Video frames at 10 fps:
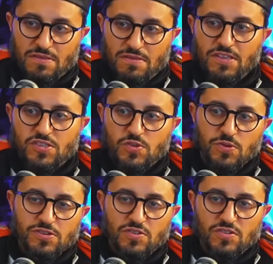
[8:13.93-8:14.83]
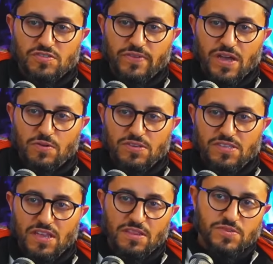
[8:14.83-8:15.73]
These torturers of ours,
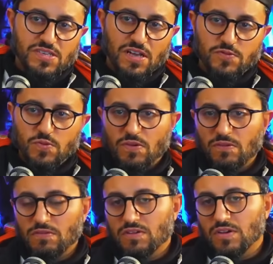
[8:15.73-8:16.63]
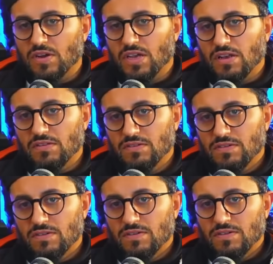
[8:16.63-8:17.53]
they themselves will go to hell
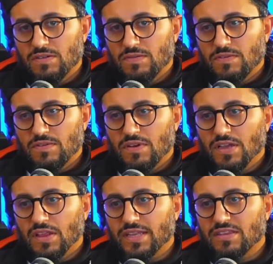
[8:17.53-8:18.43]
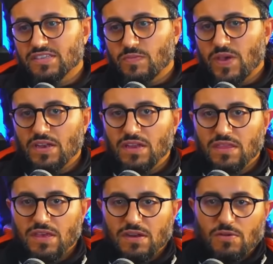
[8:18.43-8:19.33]
unlike the
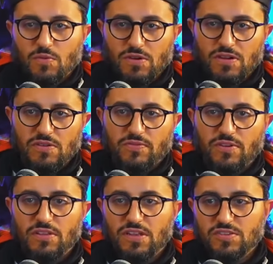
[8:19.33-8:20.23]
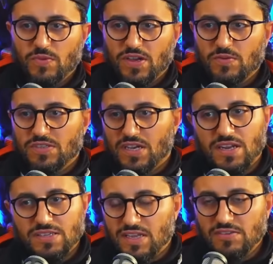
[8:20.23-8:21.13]
Zabaniya that are working for Allah subhanahu wa
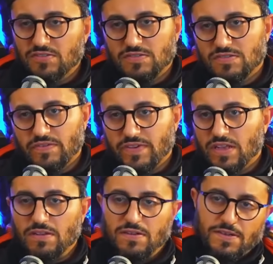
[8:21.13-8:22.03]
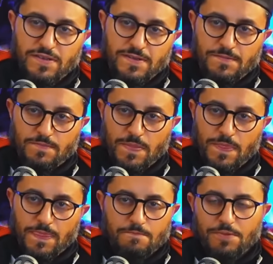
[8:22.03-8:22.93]
ta'ala as angels of hell.
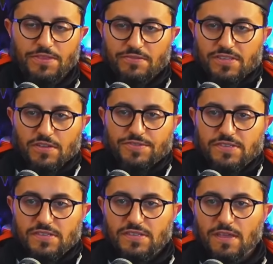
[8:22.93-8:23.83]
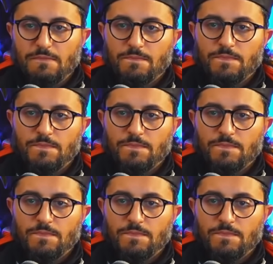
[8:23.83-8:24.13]
But the result is the same.